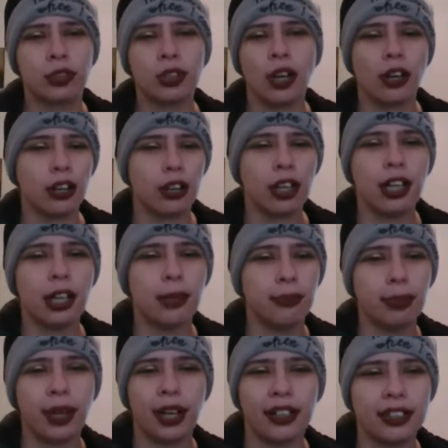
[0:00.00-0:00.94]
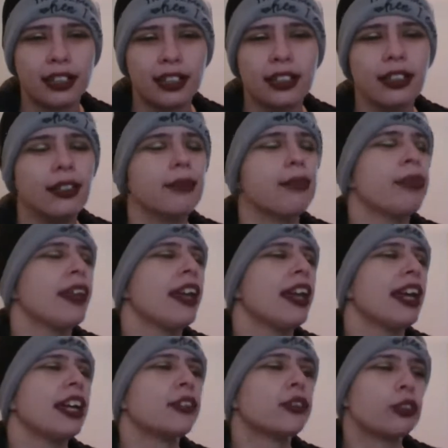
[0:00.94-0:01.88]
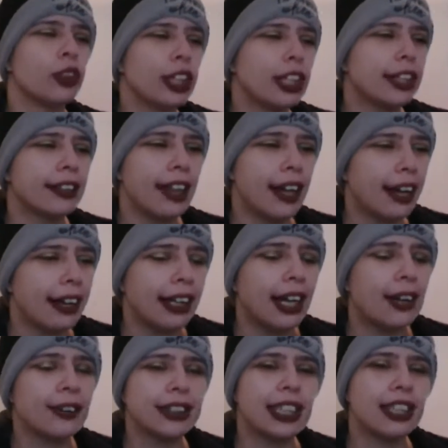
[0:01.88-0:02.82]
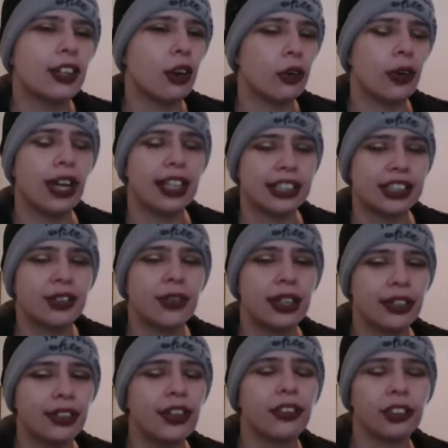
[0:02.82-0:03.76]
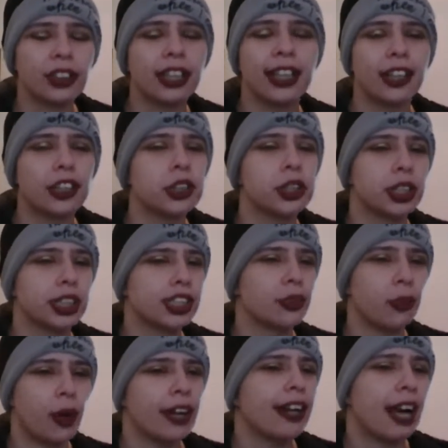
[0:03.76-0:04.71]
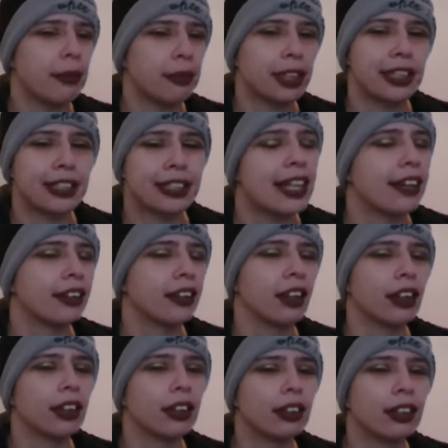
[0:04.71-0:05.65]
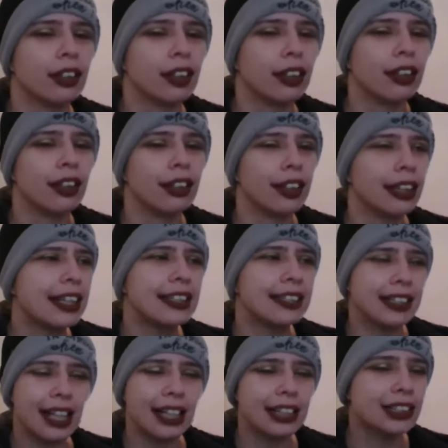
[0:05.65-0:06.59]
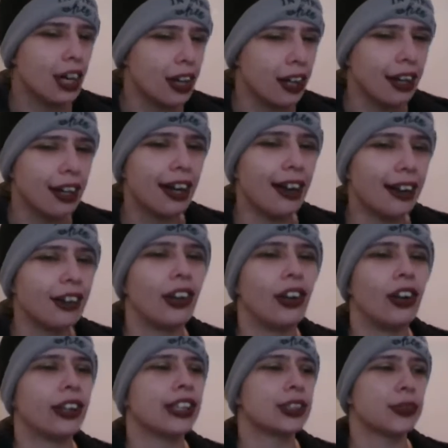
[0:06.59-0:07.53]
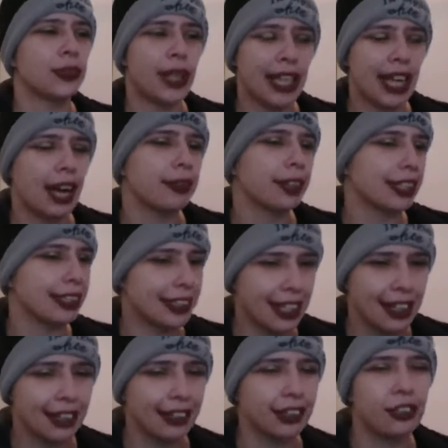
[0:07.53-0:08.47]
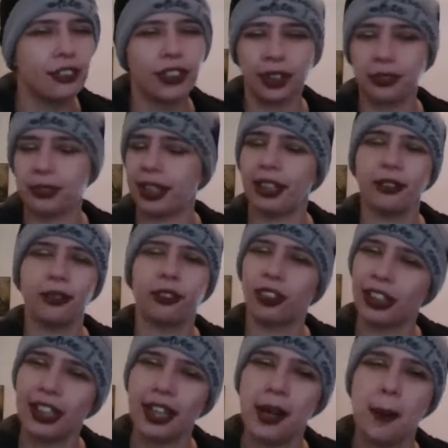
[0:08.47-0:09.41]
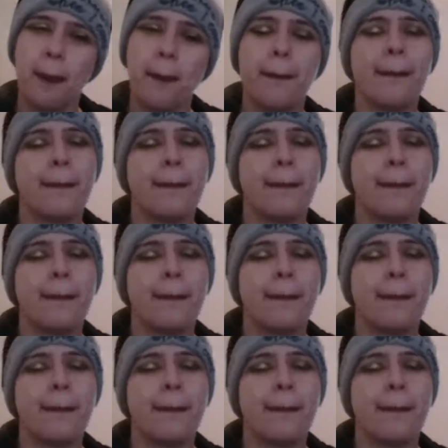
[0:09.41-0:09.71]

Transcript: dark complected. And reading that, I was like, okay, so he literally is just a white guy with a tan then. Like he's not dark at all. He's a white guy with a tan. You really want to really?